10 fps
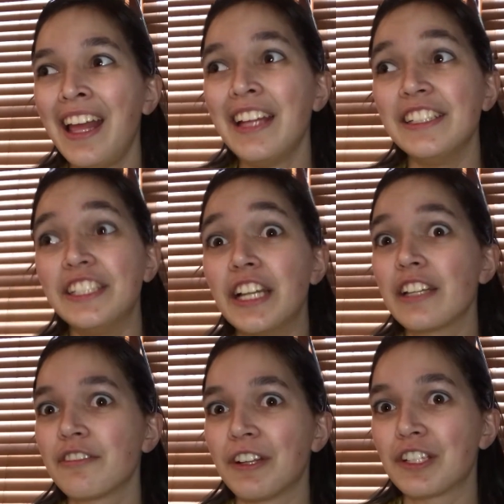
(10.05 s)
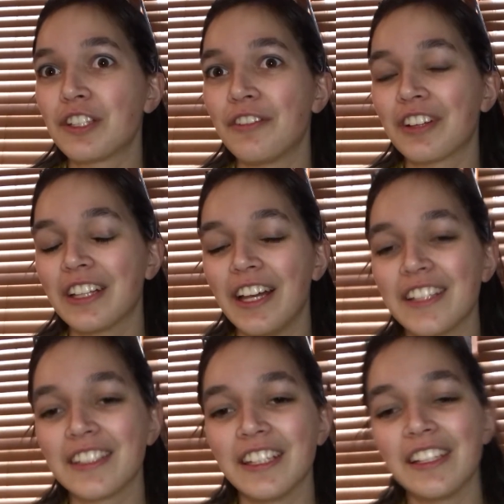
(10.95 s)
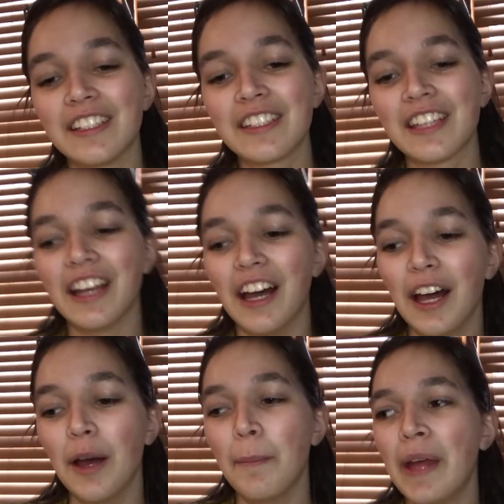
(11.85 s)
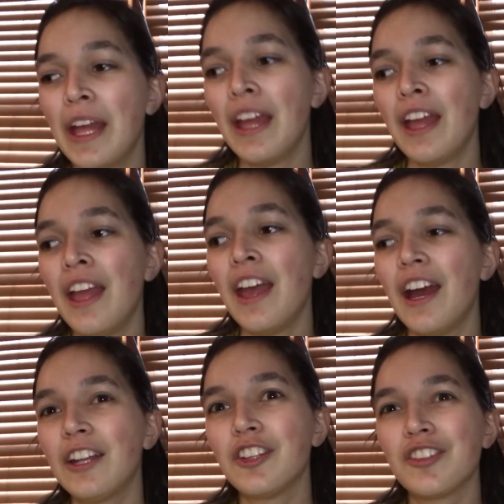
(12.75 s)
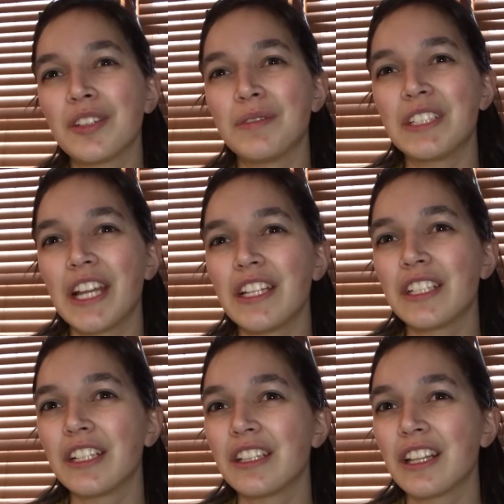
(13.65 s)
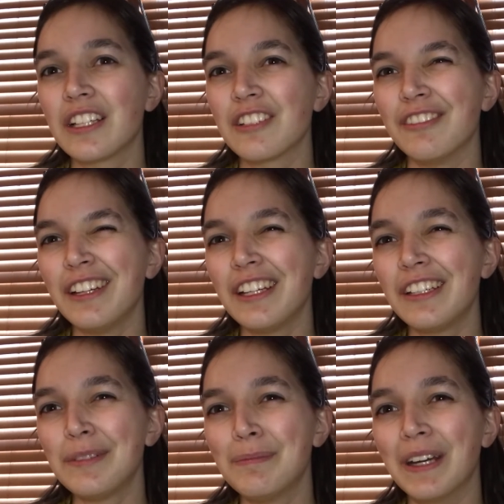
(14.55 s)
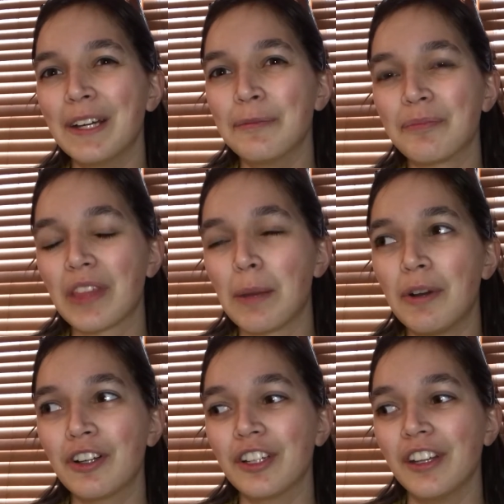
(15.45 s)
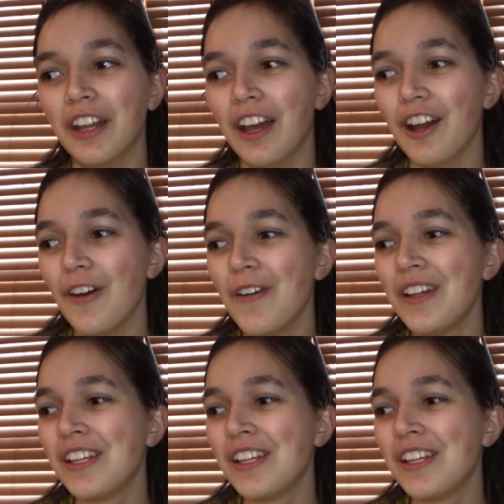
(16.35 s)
Just registered for classes. Had to do some changing things around, but I'm all good now.